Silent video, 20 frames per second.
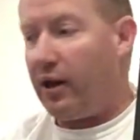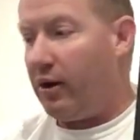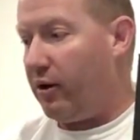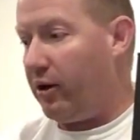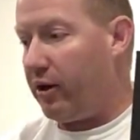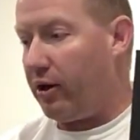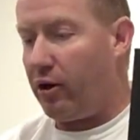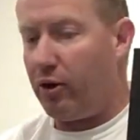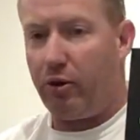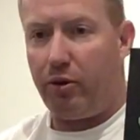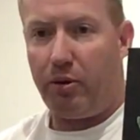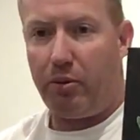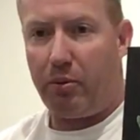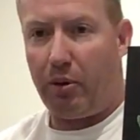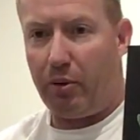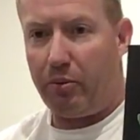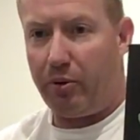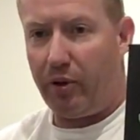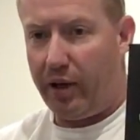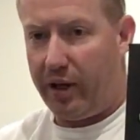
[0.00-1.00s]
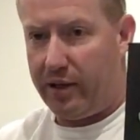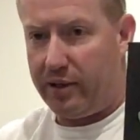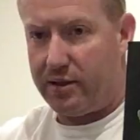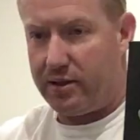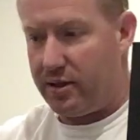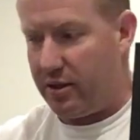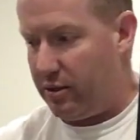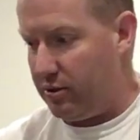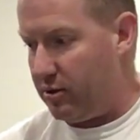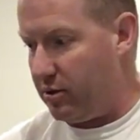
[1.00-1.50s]
Lego pot
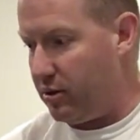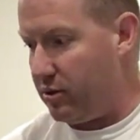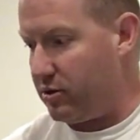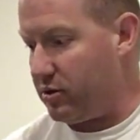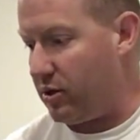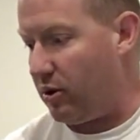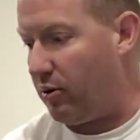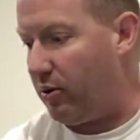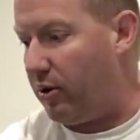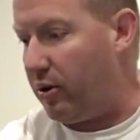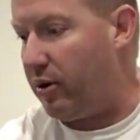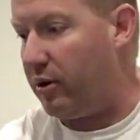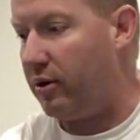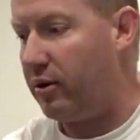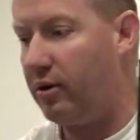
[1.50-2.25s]
plants and so on.